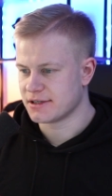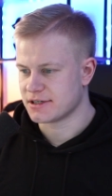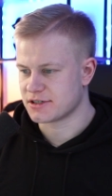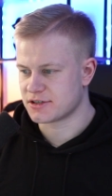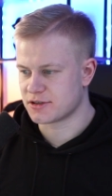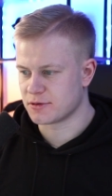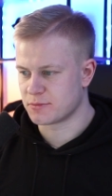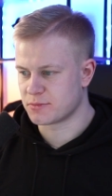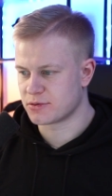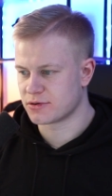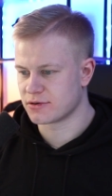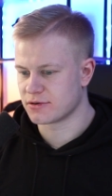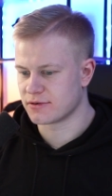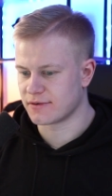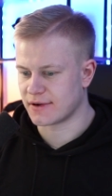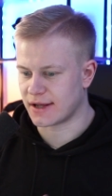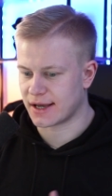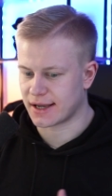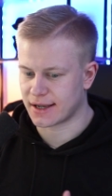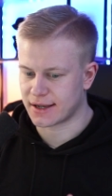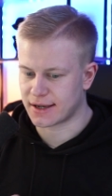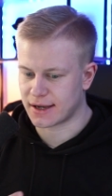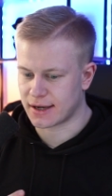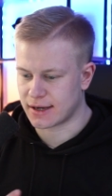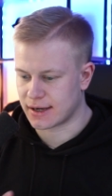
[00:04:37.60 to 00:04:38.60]
just to prove
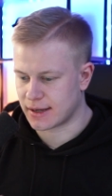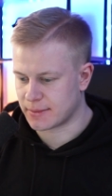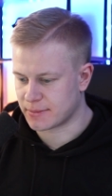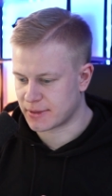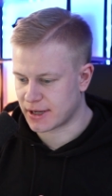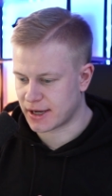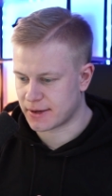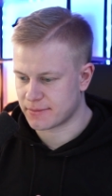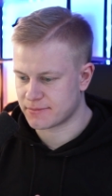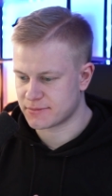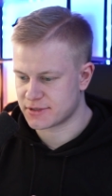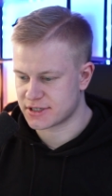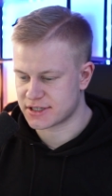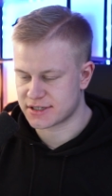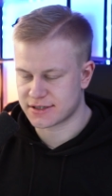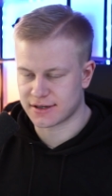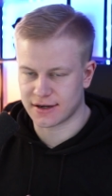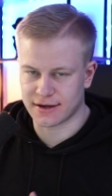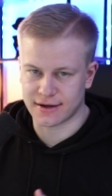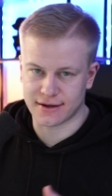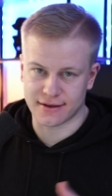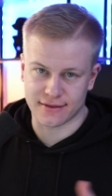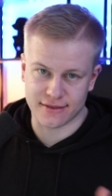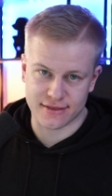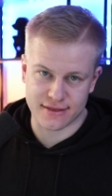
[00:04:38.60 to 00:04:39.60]
like i'm not just
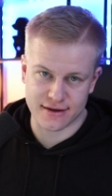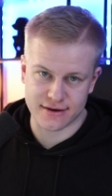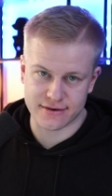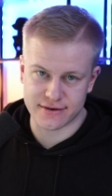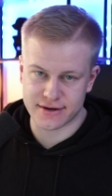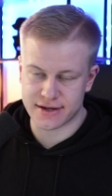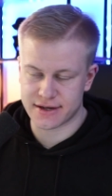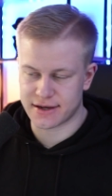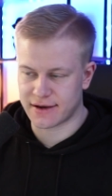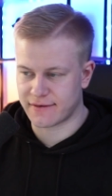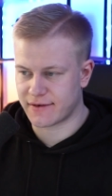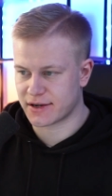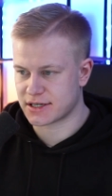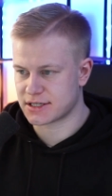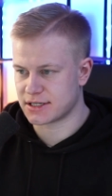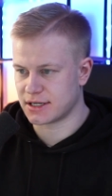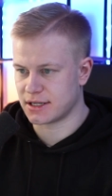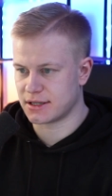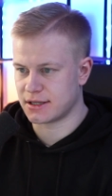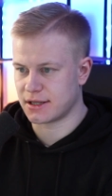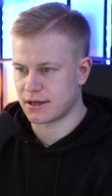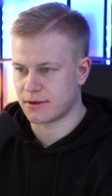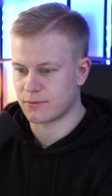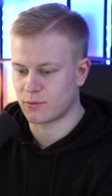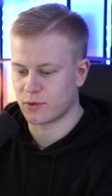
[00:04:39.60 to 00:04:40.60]
talking theory i've
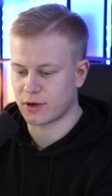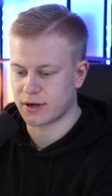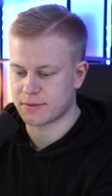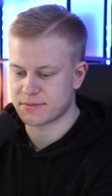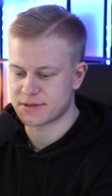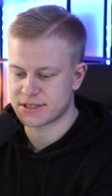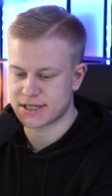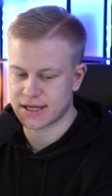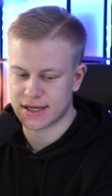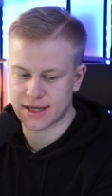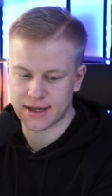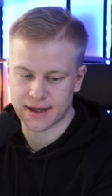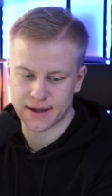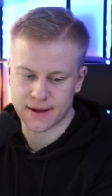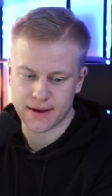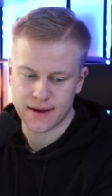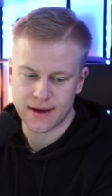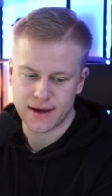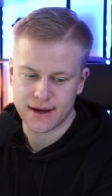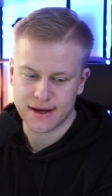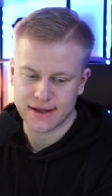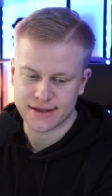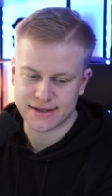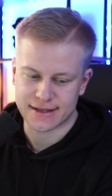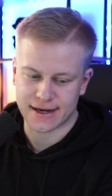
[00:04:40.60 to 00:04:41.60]
actually done what i'm saying
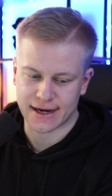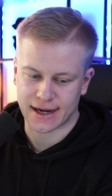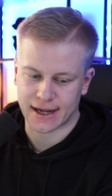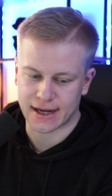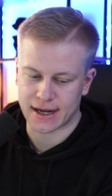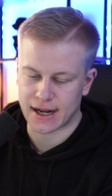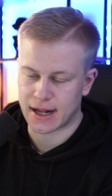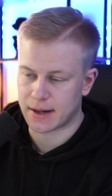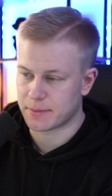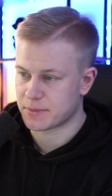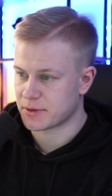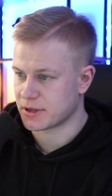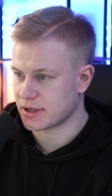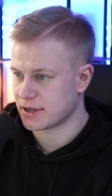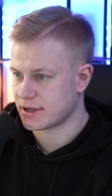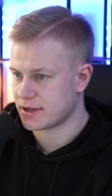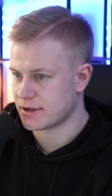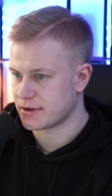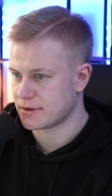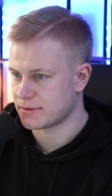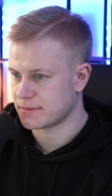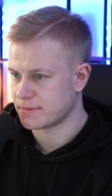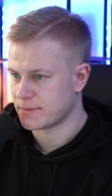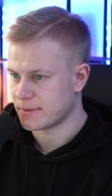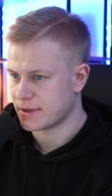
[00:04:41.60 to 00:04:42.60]
that i can help you
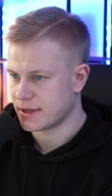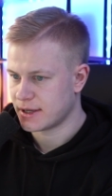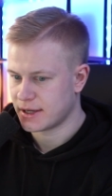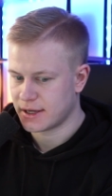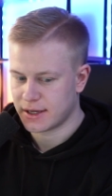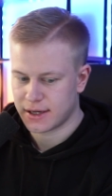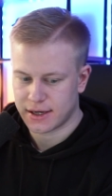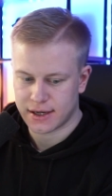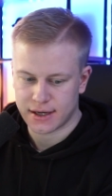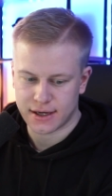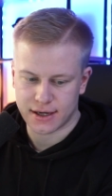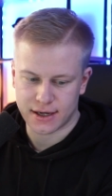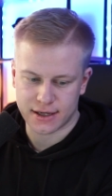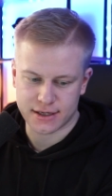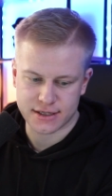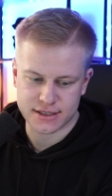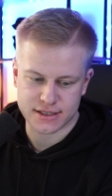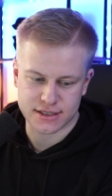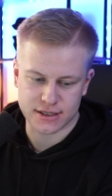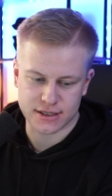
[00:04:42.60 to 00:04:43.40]
do and